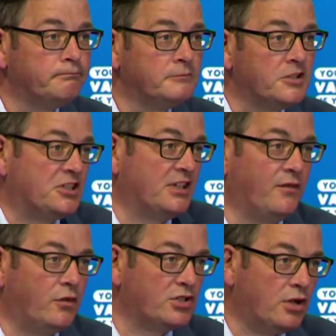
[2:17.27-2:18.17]
Just to
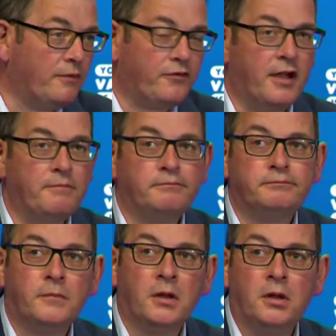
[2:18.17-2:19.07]
give you a time frame.
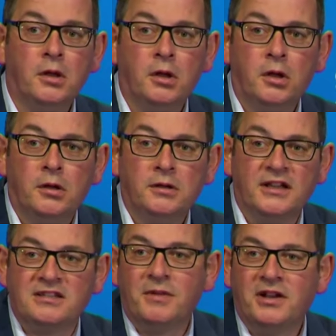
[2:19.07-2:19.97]

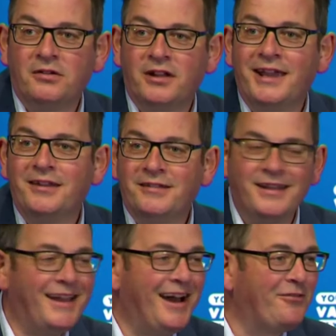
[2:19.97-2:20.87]
Doesn't mean it'll end the
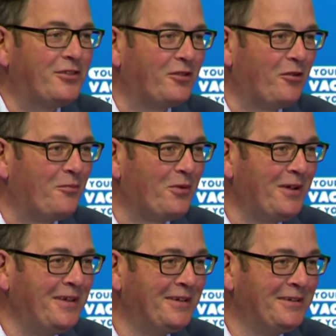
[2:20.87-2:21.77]
day after the Grand
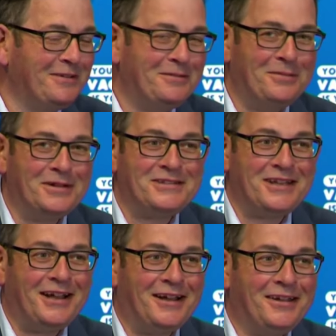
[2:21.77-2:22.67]
Prix, but
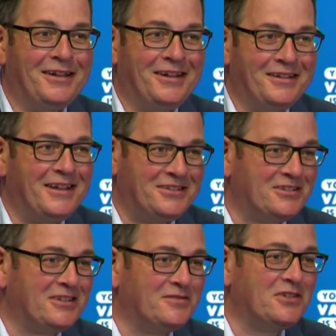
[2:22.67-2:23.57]
uh, that
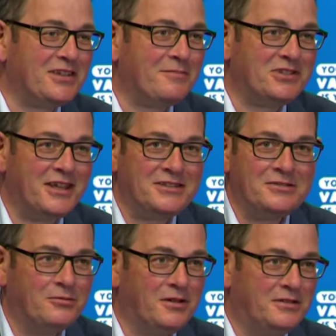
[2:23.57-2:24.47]
just gives you some
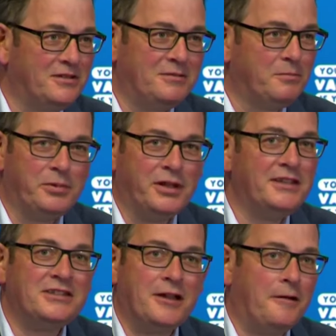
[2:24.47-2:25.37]
sense.
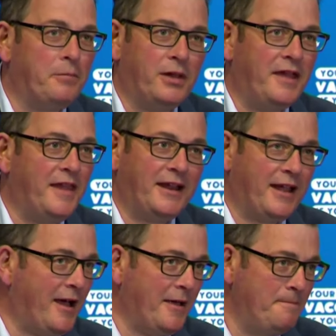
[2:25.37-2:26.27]
Please don't play that
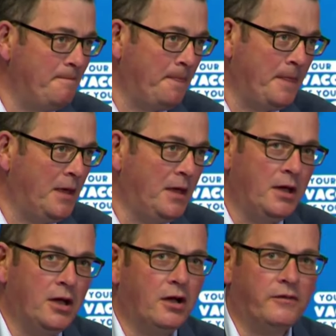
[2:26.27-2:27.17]
game
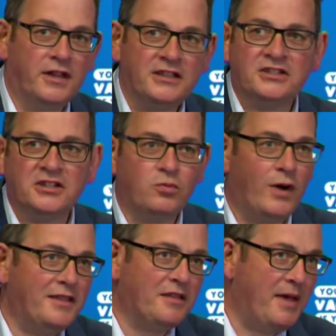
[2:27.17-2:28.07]
of let's just
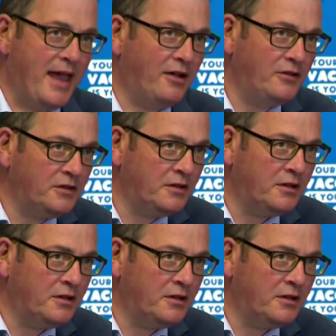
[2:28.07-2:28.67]
wait them out